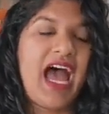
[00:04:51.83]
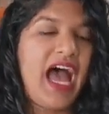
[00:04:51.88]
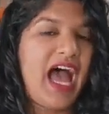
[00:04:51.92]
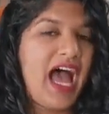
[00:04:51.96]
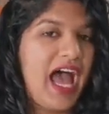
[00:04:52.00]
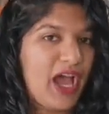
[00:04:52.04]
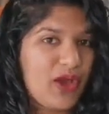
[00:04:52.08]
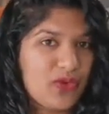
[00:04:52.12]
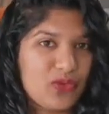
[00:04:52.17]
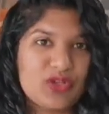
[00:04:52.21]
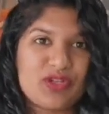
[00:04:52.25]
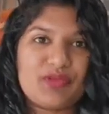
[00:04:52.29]

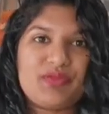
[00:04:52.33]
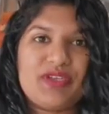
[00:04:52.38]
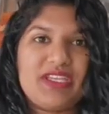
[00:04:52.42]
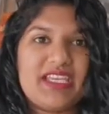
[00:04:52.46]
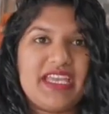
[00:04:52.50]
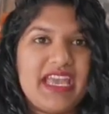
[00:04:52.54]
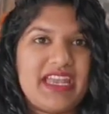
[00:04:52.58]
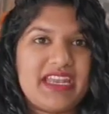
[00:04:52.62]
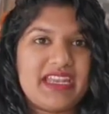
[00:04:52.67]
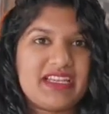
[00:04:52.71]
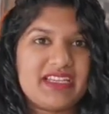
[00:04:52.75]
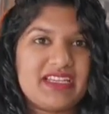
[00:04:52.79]
I will be
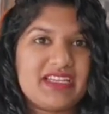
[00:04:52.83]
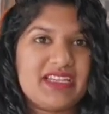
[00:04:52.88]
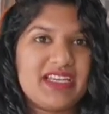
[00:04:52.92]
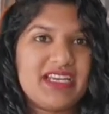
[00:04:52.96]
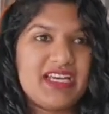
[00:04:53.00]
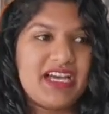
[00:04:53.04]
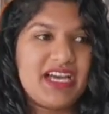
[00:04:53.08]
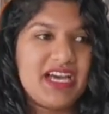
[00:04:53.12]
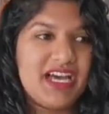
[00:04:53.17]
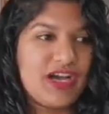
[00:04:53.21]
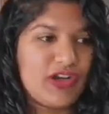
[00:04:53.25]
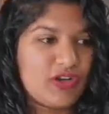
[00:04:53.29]
getting
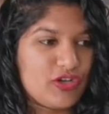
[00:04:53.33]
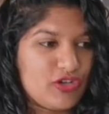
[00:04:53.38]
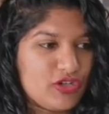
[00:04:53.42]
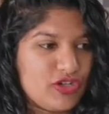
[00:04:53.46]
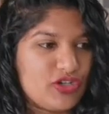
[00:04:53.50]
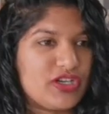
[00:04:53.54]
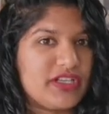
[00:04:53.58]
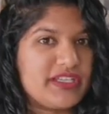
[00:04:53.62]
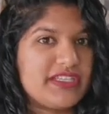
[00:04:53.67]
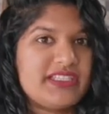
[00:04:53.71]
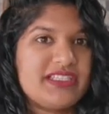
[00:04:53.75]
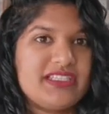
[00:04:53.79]
a
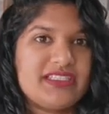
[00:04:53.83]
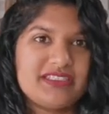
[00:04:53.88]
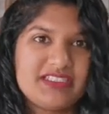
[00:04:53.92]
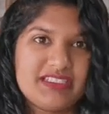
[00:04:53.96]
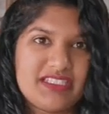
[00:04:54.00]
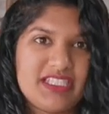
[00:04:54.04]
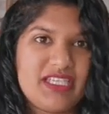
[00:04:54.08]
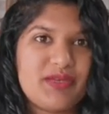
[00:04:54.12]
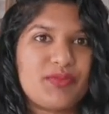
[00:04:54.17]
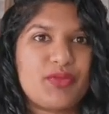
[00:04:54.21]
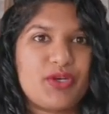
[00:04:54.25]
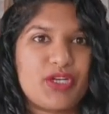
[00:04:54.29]
good
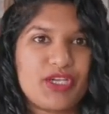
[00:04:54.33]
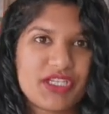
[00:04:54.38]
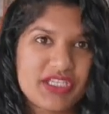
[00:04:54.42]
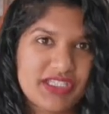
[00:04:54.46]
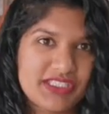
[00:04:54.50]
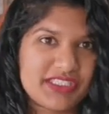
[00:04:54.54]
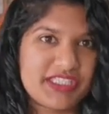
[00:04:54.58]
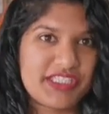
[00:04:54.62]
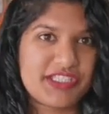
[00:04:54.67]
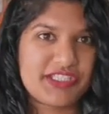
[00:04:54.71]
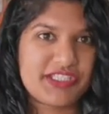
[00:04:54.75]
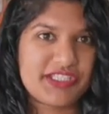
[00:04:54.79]
deep
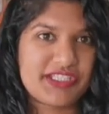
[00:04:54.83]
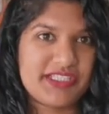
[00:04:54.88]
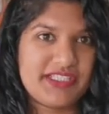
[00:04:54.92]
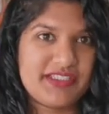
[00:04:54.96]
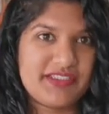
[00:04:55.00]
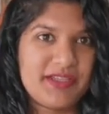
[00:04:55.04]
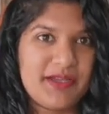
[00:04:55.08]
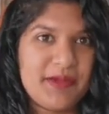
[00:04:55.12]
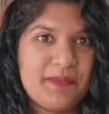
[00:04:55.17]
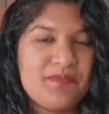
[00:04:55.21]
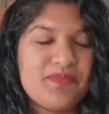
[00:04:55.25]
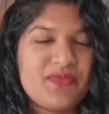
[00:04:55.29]

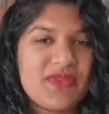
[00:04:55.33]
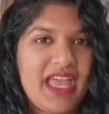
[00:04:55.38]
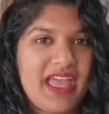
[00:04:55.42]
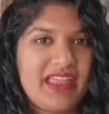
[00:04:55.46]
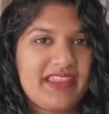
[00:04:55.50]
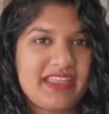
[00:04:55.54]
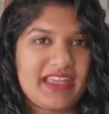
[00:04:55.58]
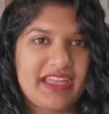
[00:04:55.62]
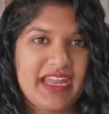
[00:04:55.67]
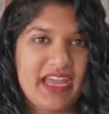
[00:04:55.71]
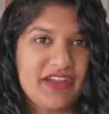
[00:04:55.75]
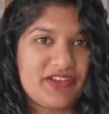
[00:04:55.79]
condition.
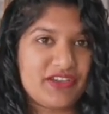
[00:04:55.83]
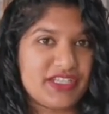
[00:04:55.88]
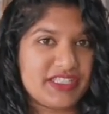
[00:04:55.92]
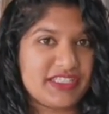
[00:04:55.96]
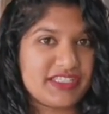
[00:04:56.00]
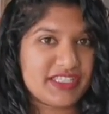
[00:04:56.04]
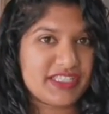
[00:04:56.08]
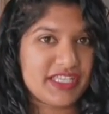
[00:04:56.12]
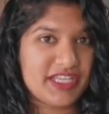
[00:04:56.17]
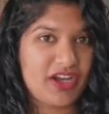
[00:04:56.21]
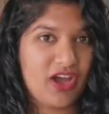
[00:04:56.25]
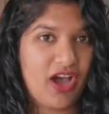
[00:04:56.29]
And then I
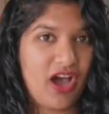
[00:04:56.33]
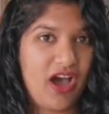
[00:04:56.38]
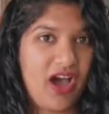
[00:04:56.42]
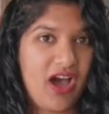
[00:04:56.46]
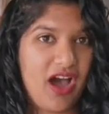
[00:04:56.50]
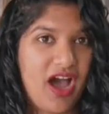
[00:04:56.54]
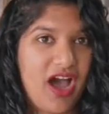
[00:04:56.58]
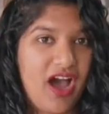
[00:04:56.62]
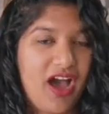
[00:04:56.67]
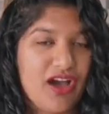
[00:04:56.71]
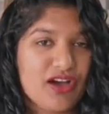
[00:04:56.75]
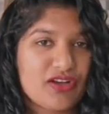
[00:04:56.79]
rinse it
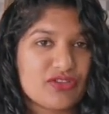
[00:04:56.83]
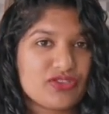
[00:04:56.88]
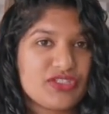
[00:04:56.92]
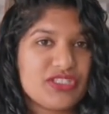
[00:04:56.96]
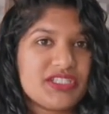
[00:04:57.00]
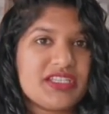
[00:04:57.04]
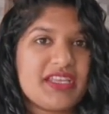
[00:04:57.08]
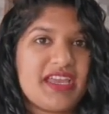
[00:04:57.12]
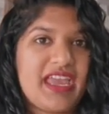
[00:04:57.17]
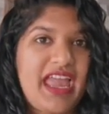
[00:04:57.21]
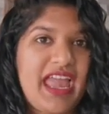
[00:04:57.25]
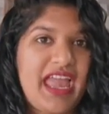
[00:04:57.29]
out
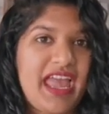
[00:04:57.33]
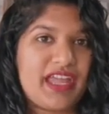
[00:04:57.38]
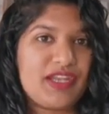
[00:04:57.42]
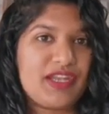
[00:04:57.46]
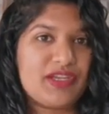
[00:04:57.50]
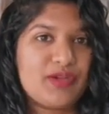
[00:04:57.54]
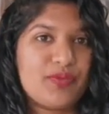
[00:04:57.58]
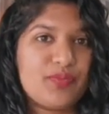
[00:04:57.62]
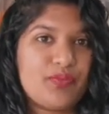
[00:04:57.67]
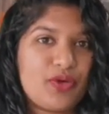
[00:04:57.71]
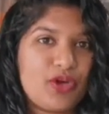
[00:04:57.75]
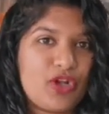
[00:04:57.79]

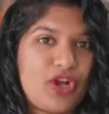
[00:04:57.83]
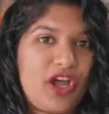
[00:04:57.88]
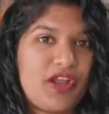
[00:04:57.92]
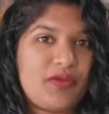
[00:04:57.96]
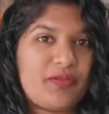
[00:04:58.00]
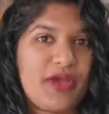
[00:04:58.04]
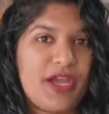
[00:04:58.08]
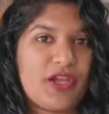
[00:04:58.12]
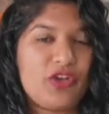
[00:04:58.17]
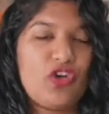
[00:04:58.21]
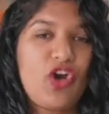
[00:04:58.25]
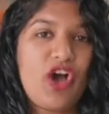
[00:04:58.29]
and put on
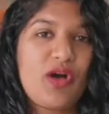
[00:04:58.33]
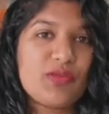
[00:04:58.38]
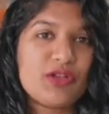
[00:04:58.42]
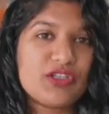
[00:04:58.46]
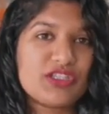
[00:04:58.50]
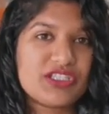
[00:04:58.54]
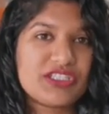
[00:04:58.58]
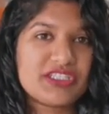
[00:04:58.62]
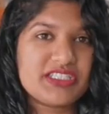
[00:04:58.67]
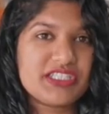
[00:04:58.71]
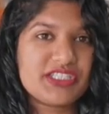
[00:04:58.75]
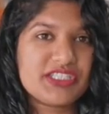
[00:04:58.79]
my normal
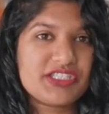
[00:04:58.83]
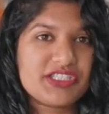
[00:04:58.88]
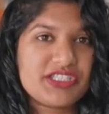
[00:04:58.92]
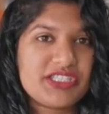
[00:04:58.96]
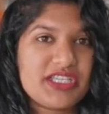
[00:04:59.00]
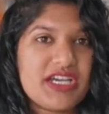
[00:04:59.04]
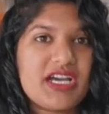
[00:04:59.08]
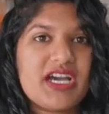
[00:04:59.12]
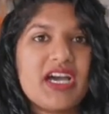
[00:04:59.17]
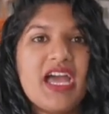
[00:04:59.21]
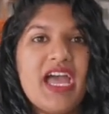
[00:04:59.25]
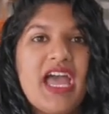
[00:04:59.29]

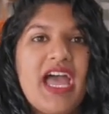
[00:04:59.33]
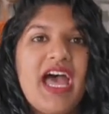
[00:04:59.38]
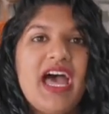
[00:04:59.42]
conditioner,